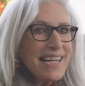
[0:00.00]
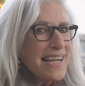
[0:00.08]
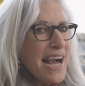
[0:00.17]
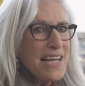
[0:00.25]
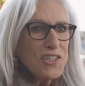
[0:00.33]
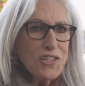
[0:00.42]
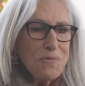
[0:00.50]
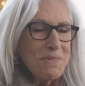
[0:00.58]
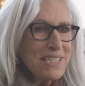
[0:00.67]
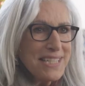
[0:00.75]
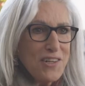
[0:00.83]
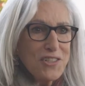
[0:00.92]
Costume
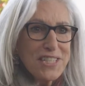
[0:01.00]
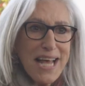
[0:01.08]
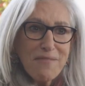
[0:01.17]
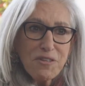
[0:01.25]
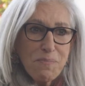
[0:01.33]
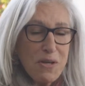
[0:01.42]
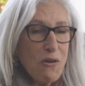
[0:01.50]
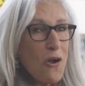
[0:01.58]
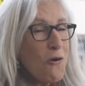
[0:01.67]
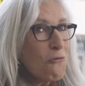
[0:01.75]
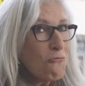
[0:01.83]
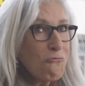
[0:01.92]
designers have to be
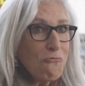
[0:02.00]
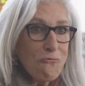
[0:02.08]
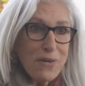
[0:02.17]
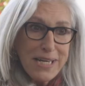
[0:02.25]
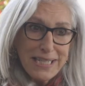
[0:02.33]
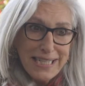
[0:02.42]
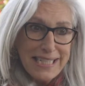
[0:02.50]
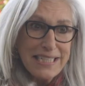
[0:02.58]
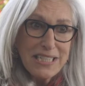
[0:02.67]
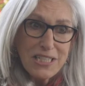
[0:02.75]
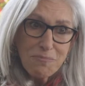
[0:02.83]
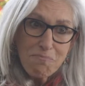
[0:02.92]
really
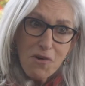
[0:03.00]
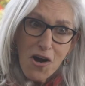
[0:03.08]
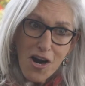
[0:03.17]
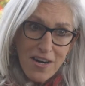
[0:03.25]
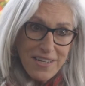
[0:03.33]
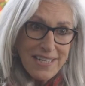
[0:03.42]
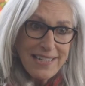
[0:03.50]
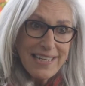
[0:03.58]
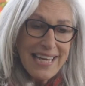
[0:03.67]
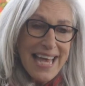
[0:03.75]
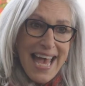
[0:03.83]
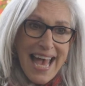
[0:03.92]
smart.
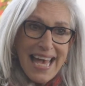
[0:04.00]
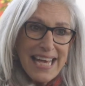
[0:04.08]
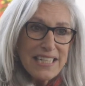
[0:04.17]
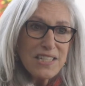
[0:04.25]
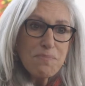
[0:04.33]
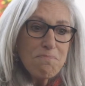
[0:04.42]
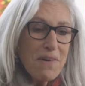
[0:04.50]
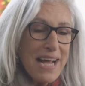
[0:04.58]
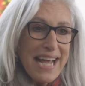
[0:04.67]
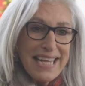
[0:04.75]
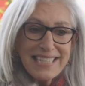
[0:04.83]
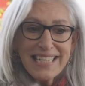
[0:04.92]
It's,
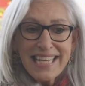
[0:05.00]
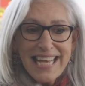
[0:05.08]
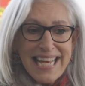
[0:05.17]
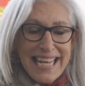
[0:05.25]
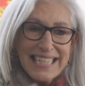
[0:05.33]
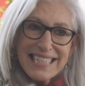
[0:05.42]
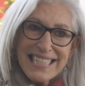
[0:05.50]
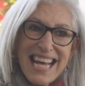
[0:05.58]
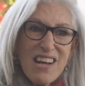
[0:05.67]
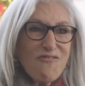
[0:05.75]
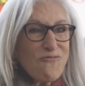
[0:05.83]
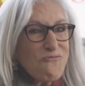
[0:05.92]
it's, it's
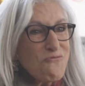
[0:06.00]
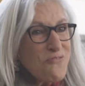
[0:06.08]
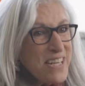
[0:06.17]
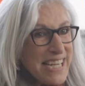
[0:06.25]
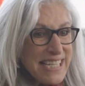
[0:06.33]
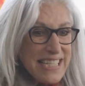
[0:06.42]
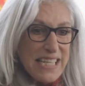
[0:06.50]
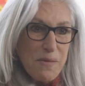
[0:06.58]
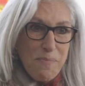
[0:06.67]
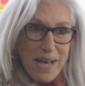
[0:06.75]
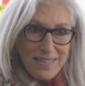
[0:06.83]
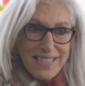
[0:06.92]
not really
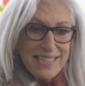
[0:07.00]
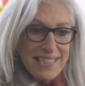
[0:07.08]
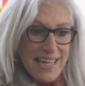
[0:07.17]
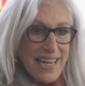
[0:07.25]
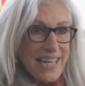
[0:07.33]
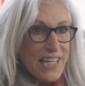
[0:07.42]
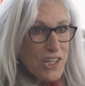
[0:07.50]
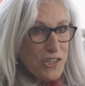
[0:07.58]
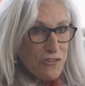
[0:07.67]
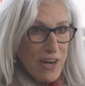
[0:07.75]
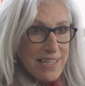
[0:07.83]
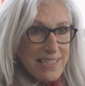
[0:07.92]
about designing a
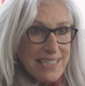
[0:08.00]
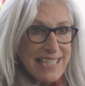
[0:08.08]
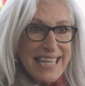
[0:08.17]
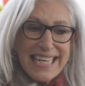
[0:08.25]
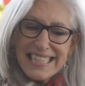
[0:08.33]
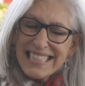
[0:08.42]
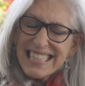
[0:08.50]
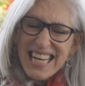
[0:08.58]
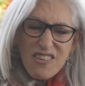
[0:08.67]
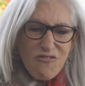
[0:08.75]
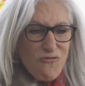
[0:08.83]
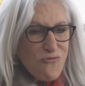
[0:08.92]
dress. It's
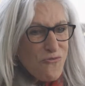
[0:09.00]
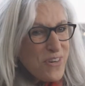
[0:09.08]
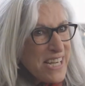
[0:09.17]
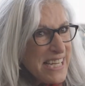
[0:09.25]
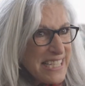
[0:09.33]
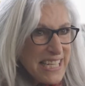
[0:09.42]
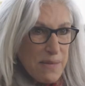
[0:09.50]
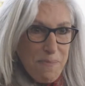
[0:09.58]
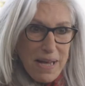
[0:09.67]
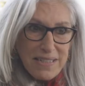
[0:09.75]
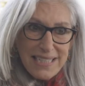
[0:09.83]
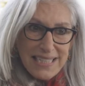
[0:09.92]
not really
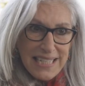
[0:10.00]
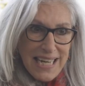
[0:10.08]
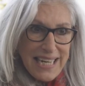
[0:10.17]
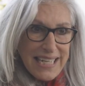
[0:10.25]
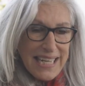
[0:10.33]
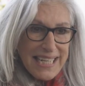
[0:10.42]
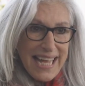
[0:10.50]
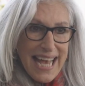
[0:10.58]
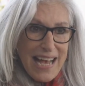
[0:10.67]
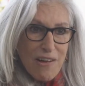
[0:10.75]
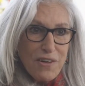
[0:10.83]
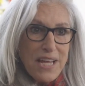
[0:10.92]
about designing a
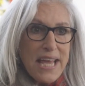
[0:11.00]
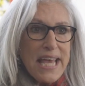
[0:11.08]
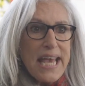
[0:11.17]
gown.